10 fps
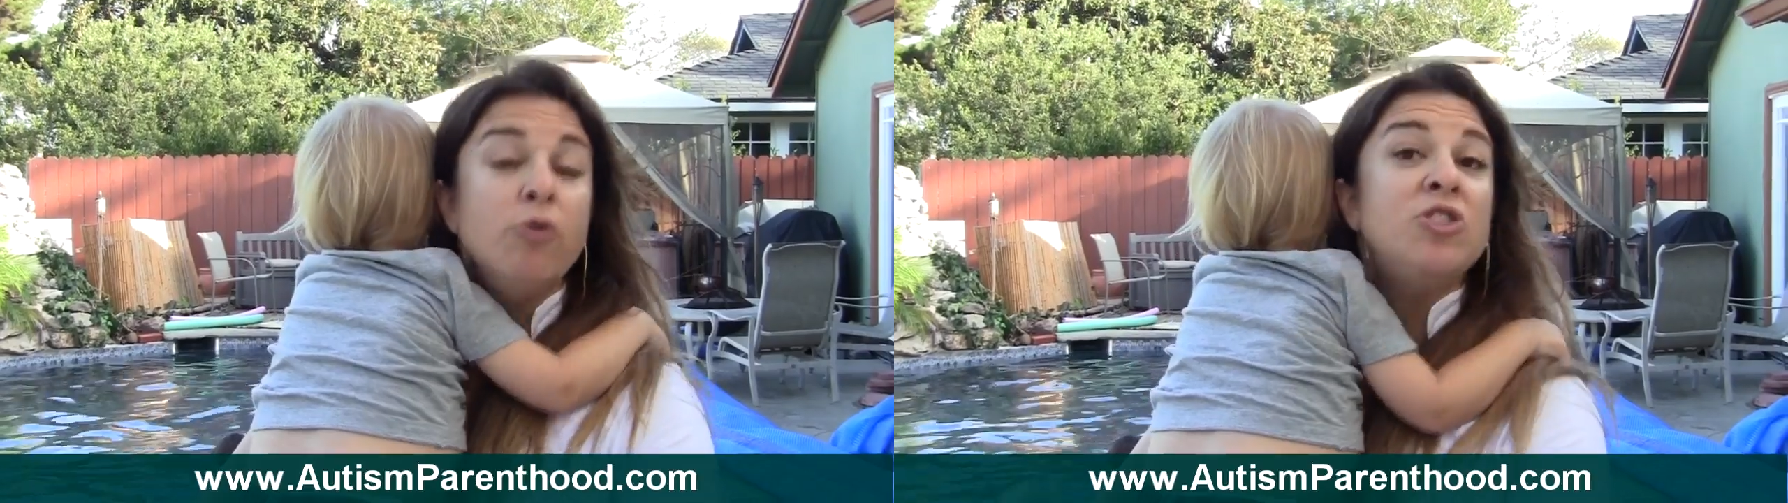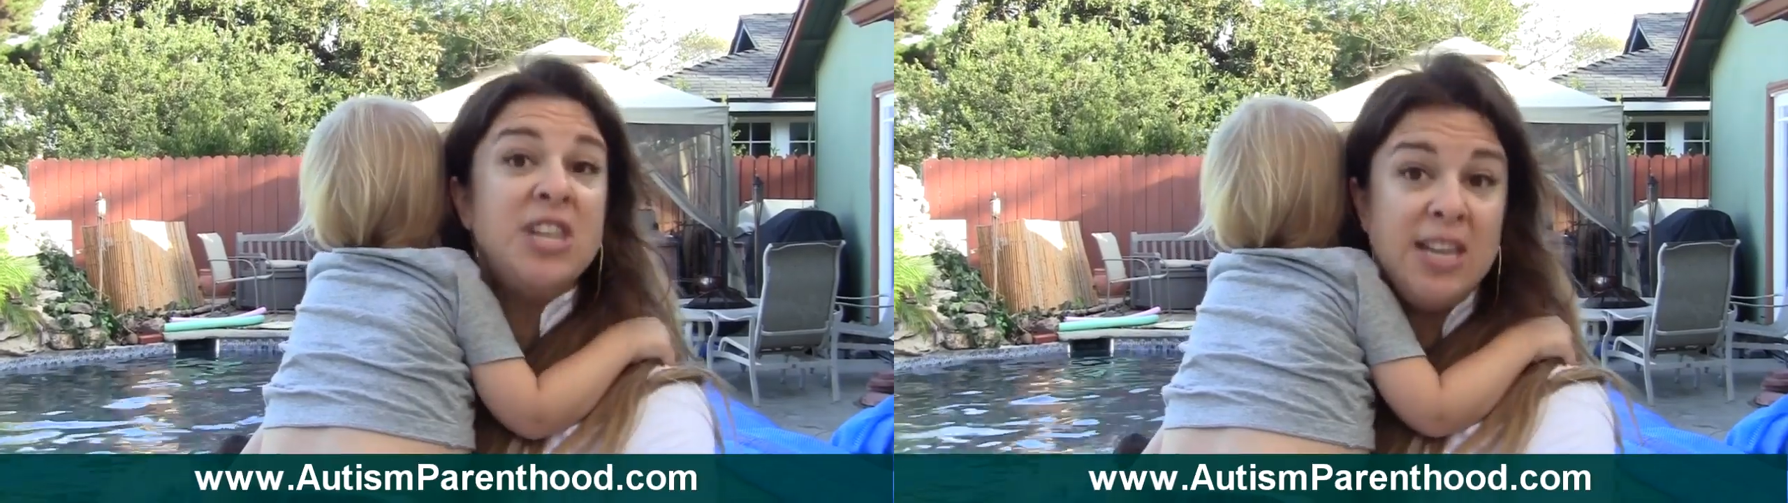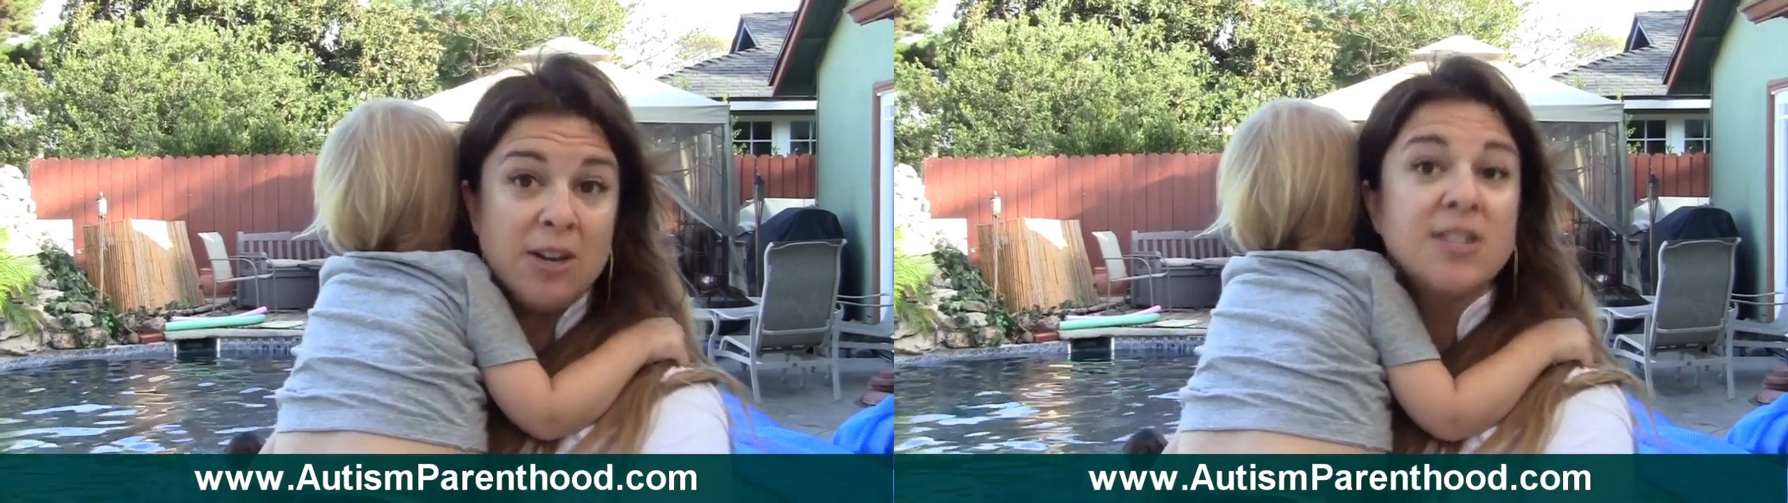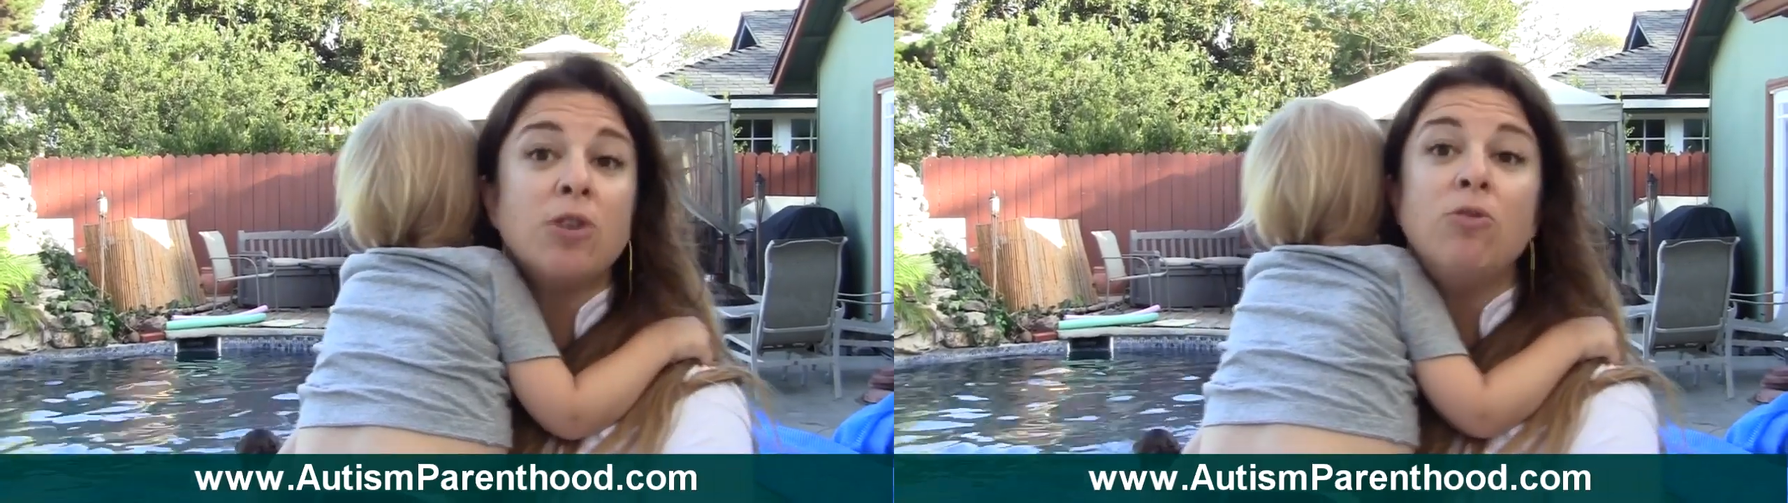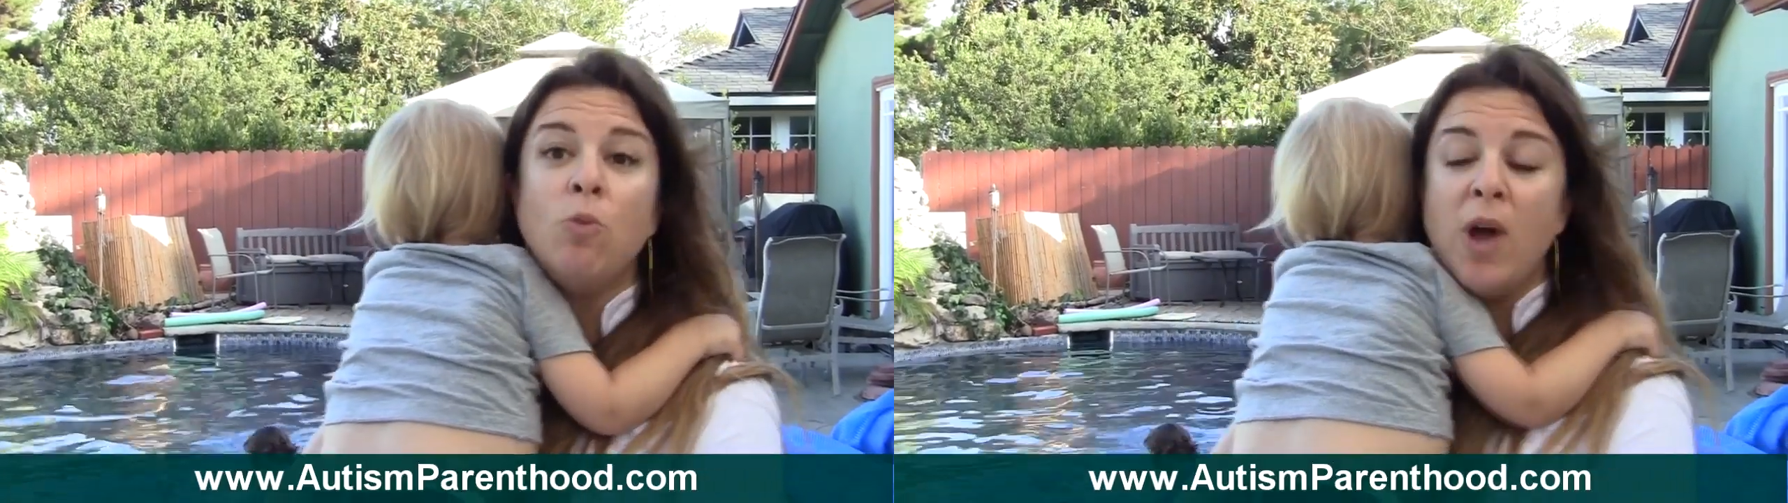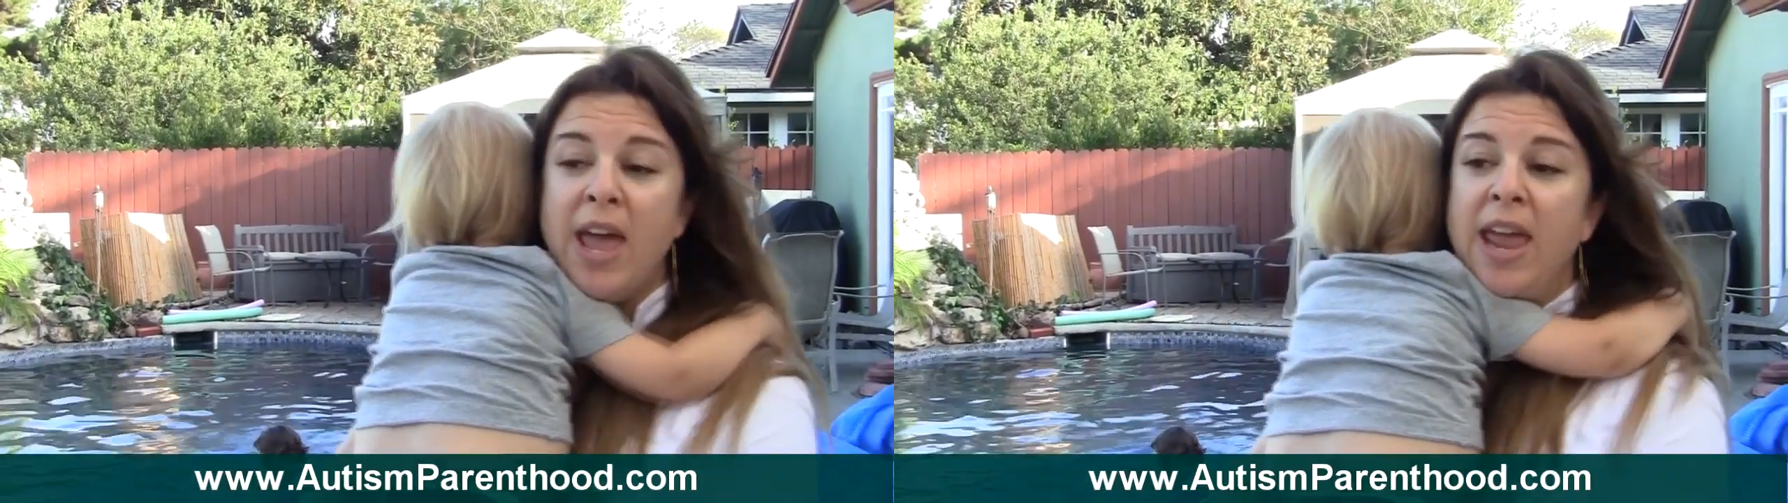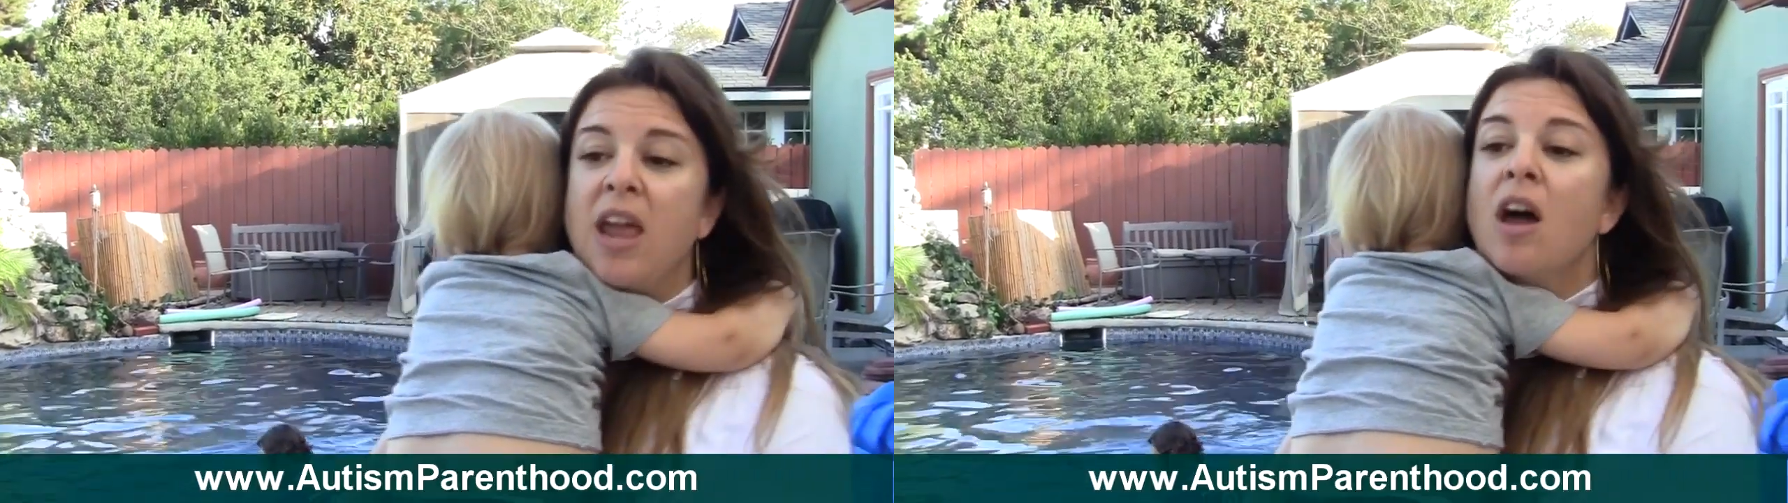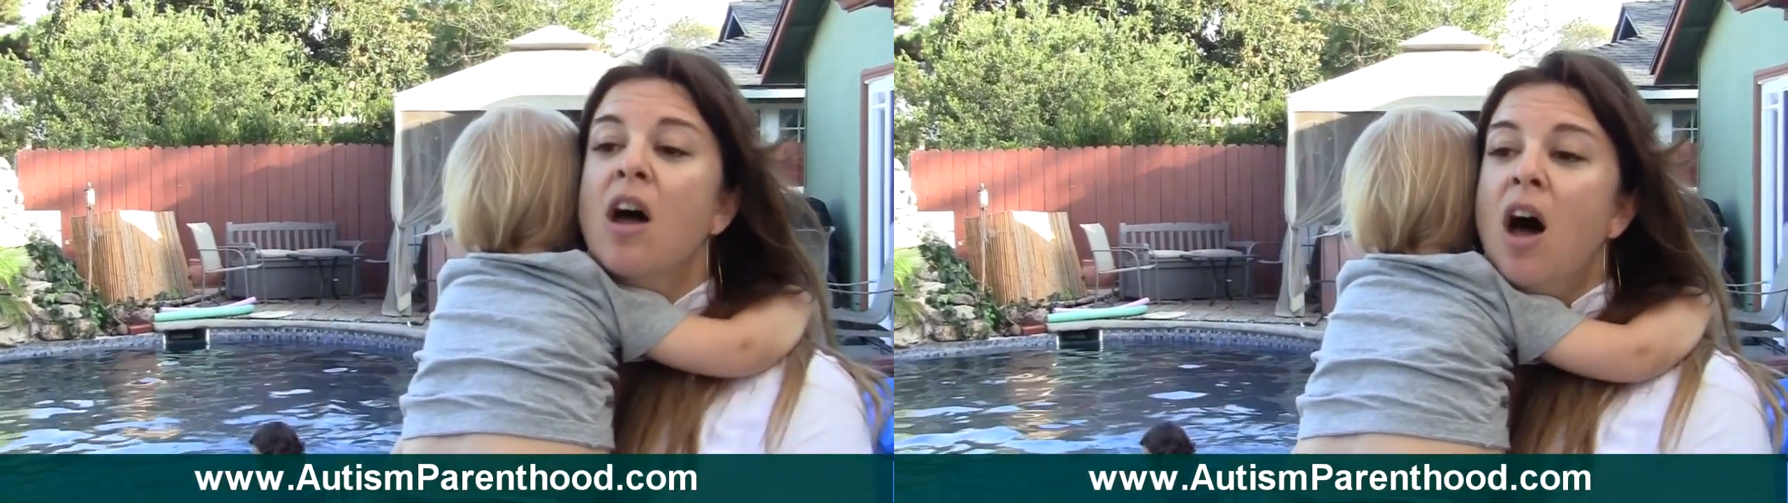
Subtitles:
routine, a certain way.